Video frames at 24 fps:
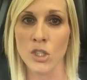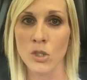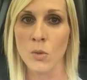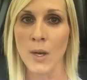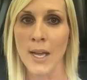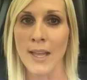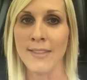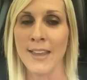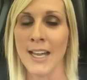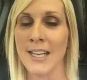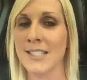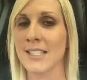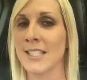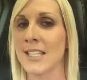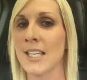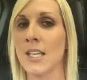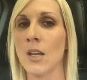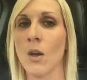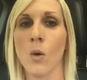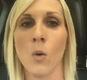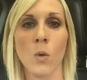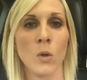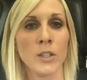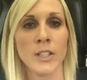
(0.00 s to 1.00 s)
it. That's the
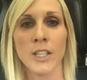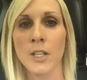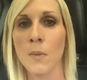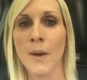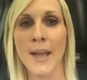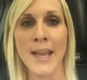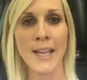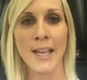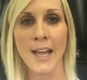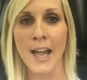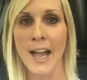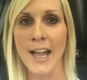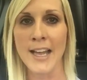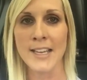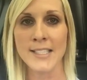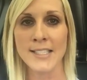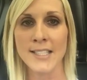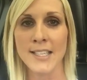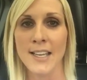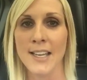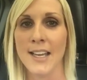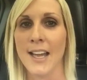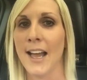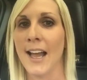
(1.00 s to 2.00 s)
only way,
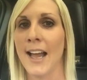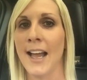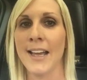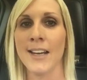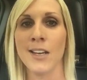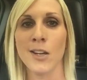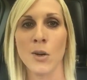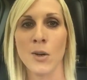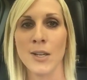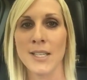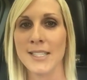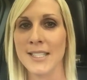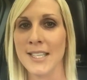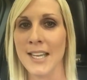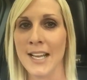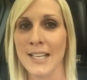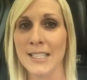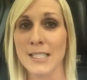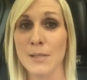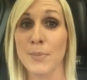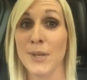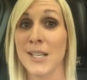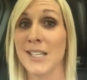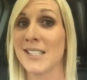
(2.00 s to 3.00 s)
guys. I know it
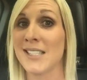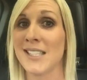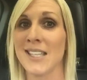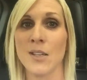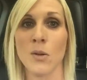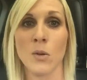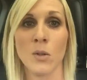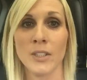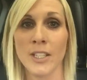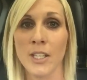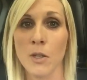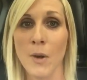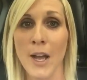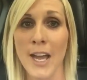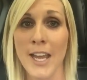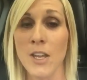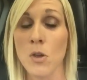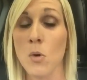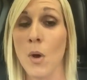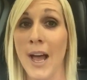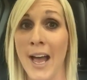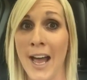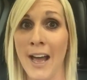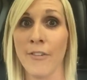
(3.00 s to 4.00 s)
sucks, but it's the only way.
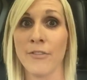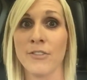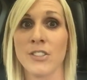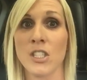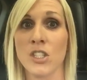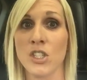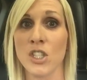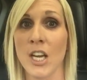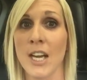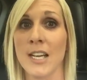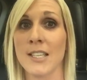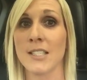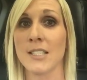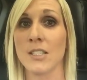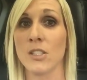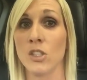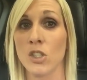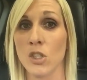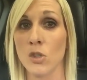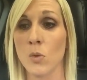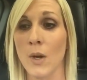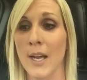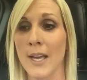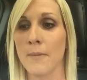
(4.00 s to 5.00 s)
You have to just
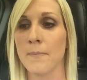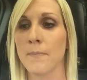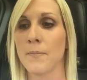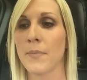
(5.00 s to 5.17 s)
do it.